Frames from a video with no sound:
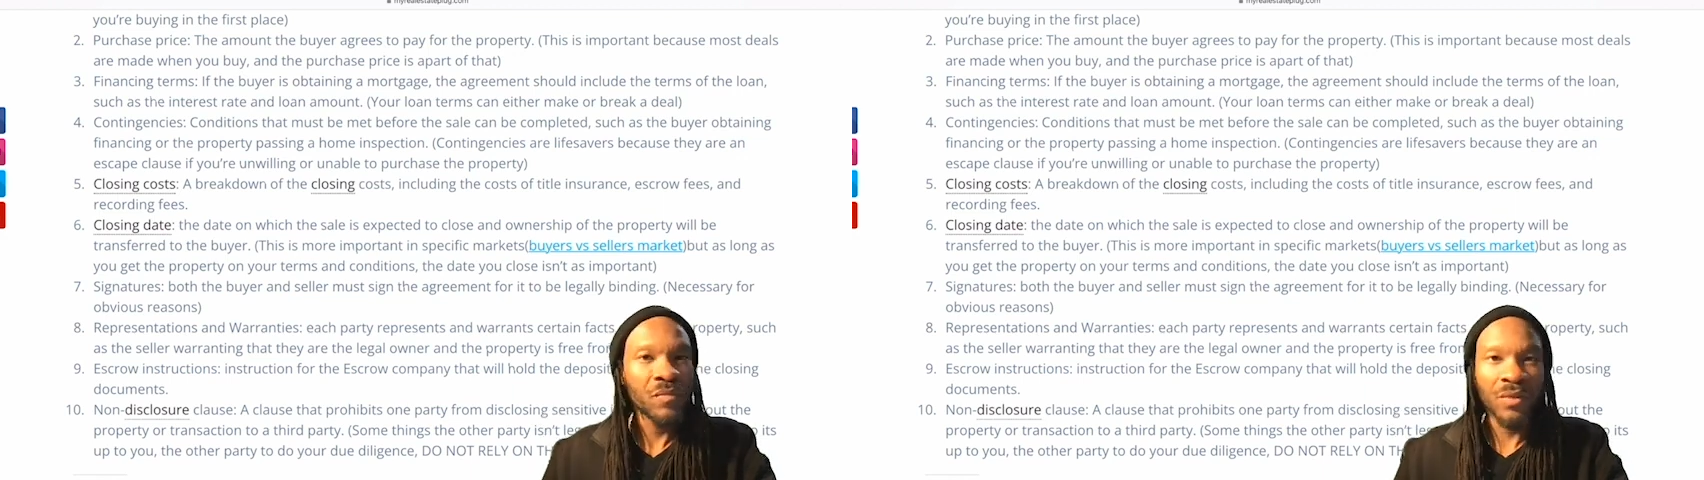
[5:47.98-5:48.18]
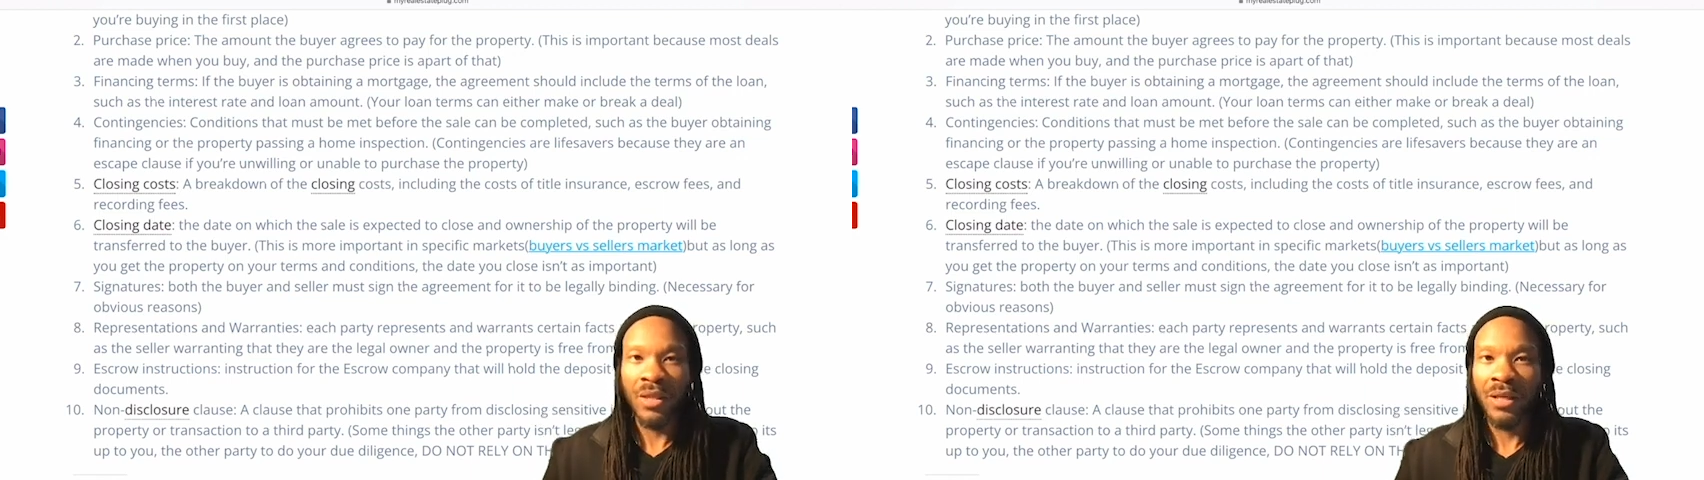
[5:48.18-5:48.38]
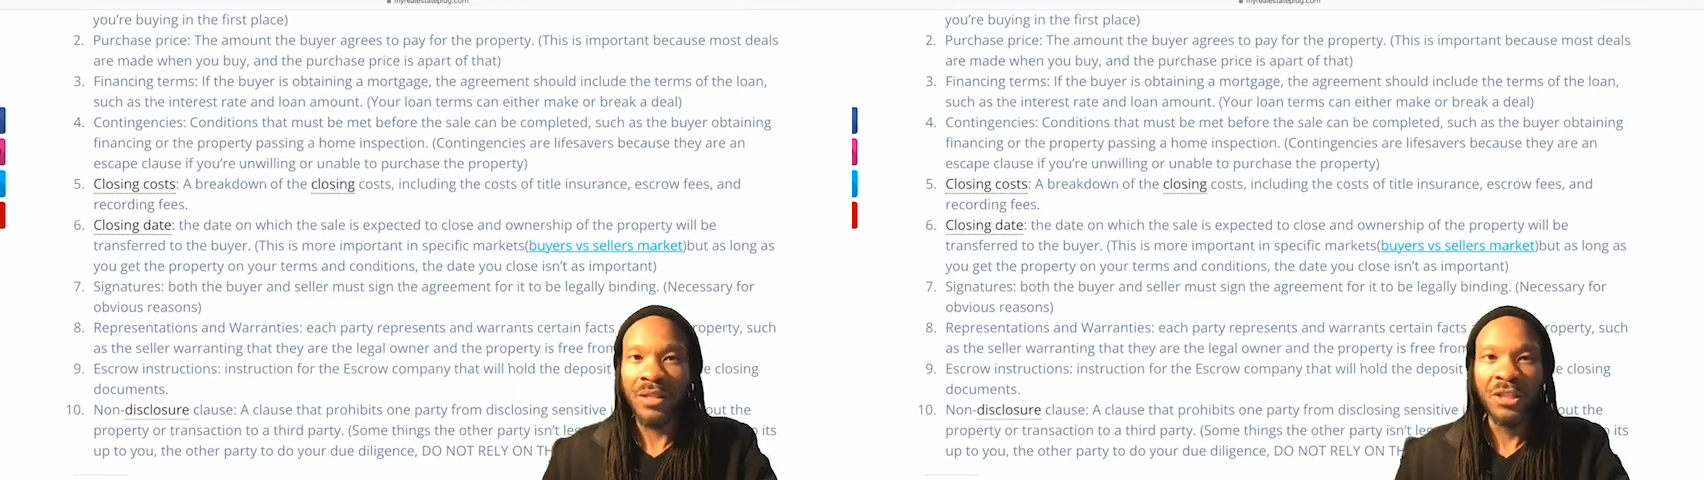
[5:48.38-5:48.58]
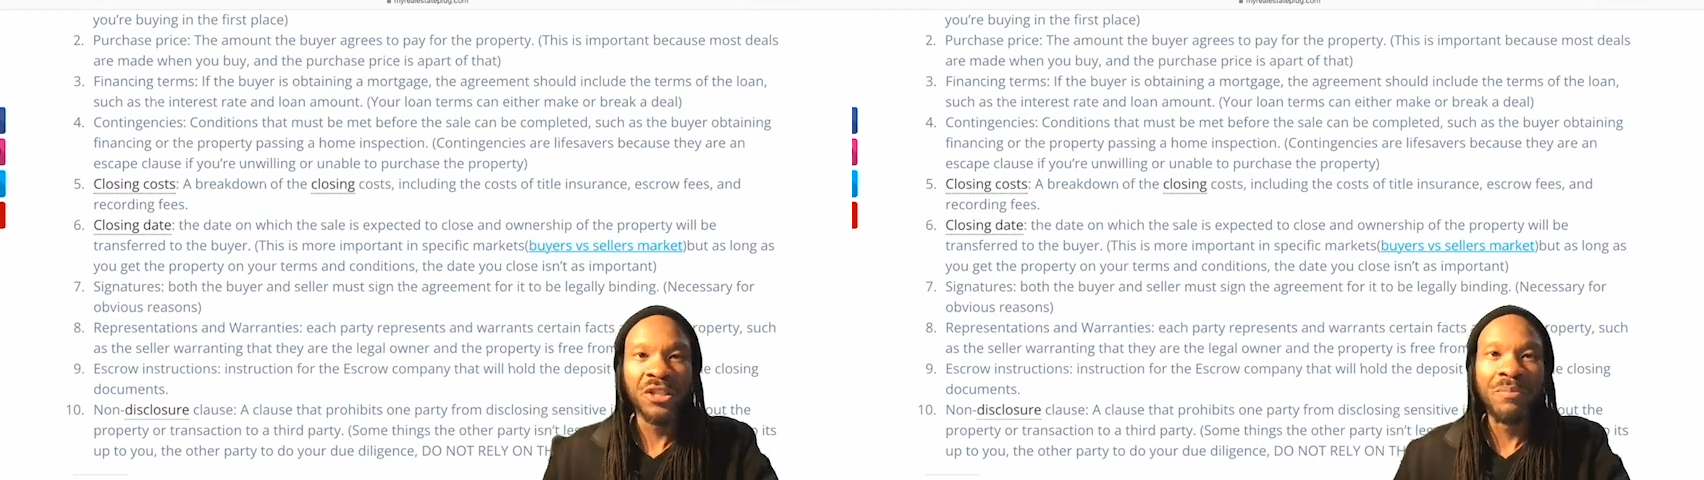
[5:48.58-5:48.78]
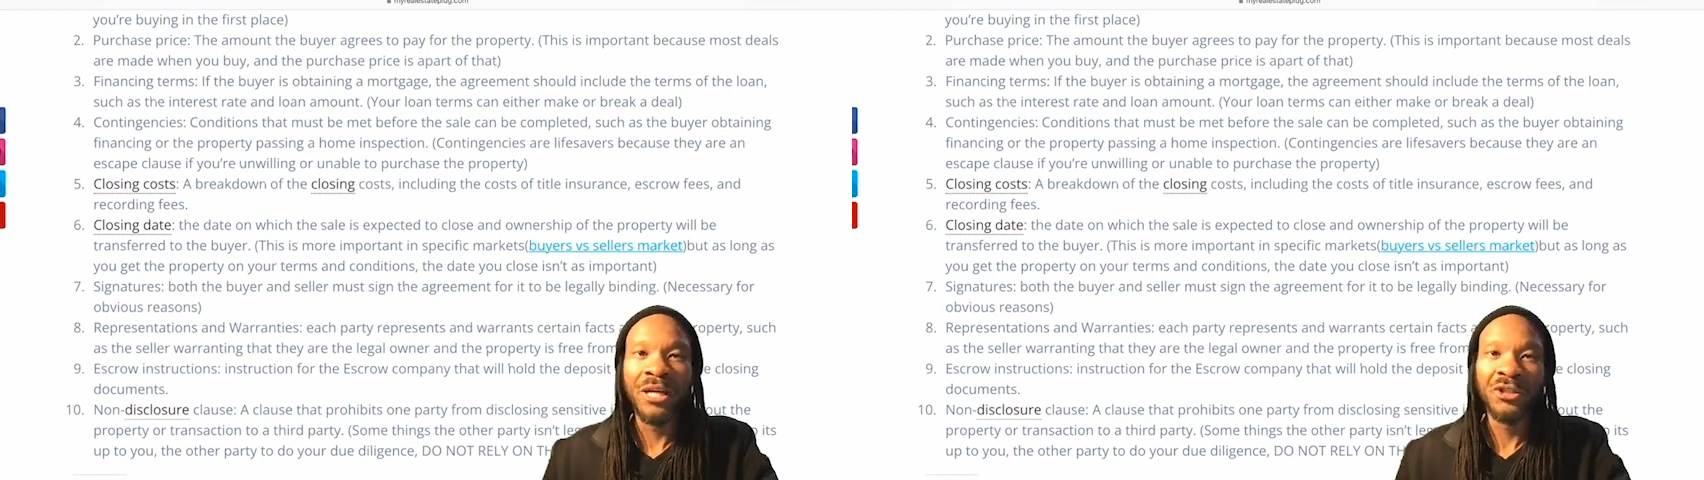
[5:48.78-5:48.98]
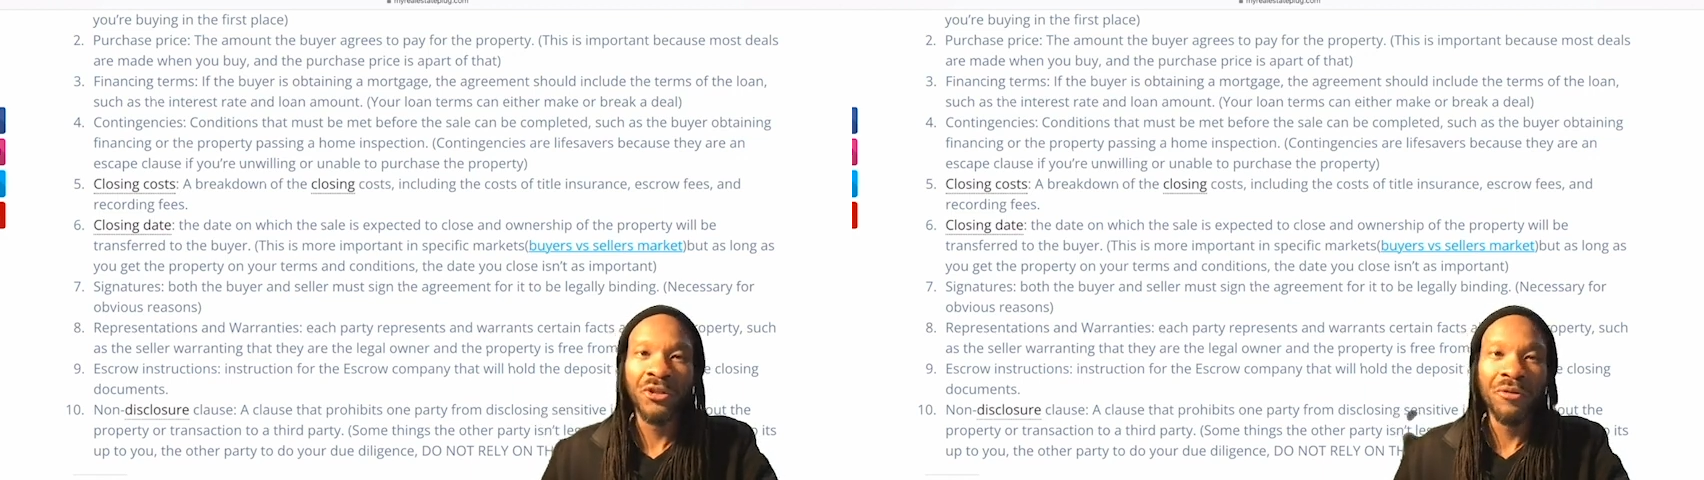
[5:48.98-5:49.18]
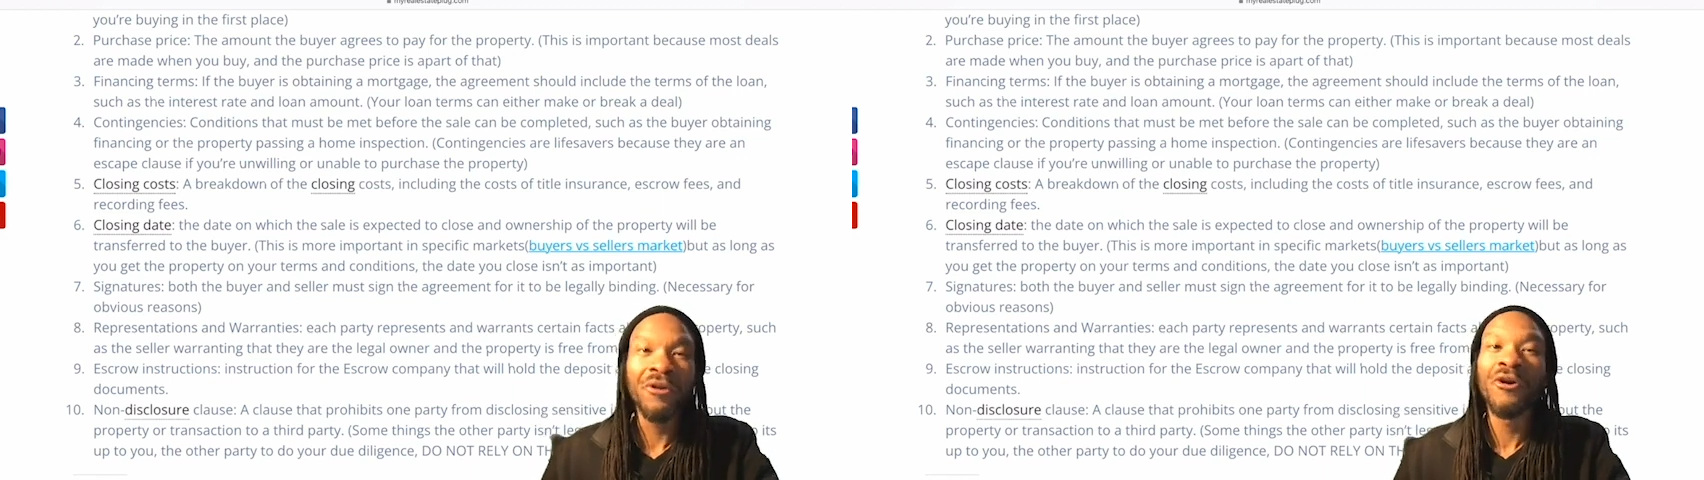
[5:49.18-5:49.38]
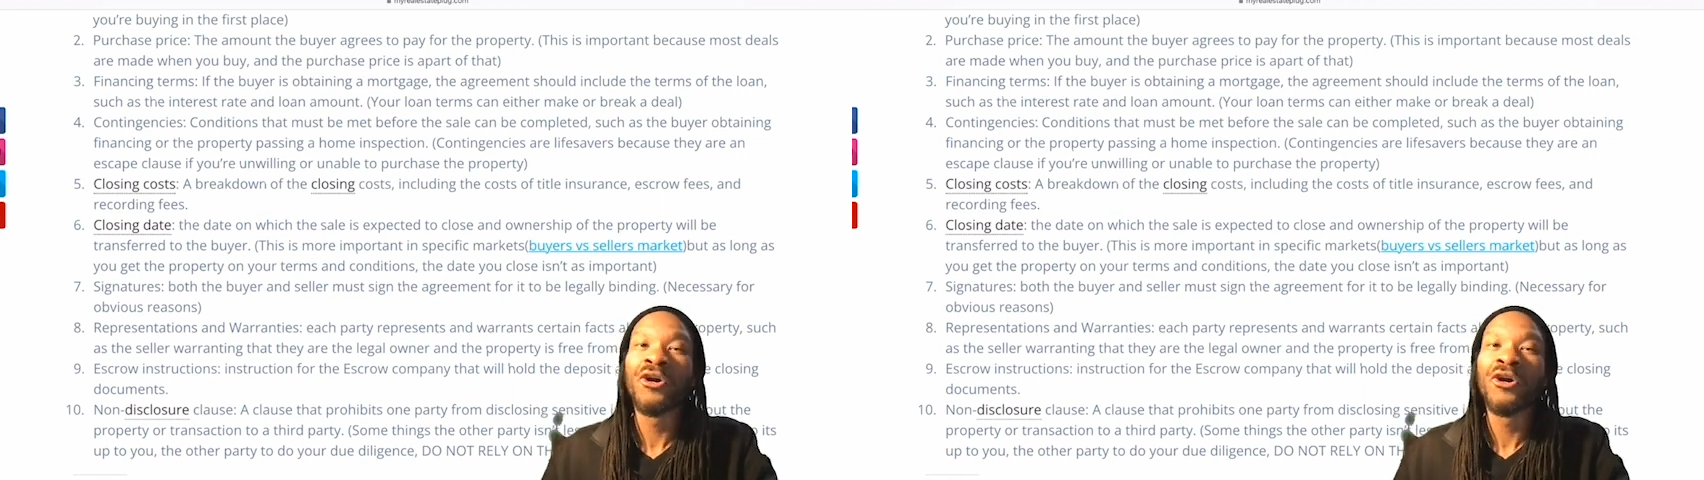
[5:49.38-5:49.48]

They just make sure they're